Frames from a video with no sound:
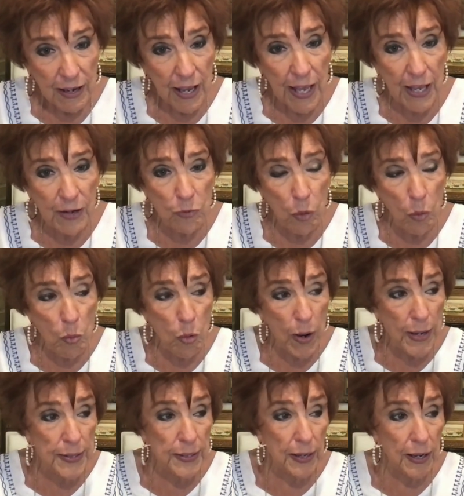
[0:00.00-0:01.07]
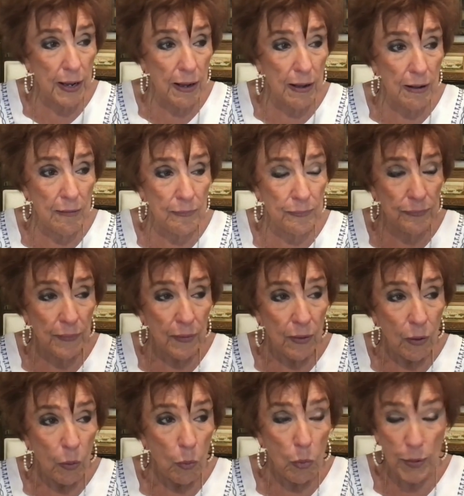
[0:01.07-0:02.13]
And what um,
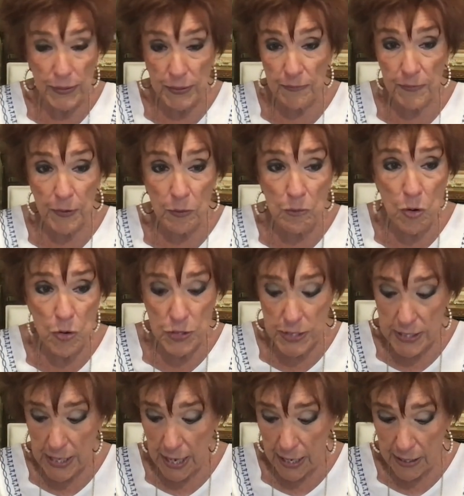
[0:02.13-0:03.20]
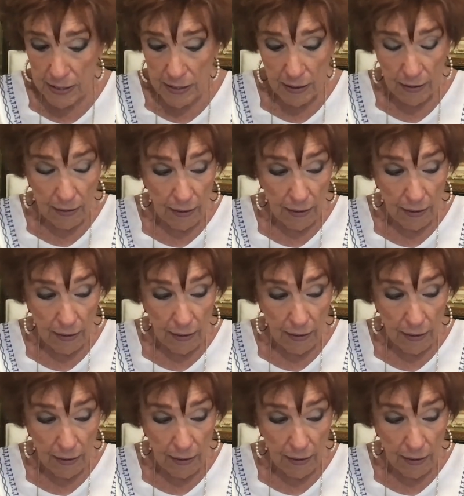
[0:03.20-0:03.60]
what the Fillmores said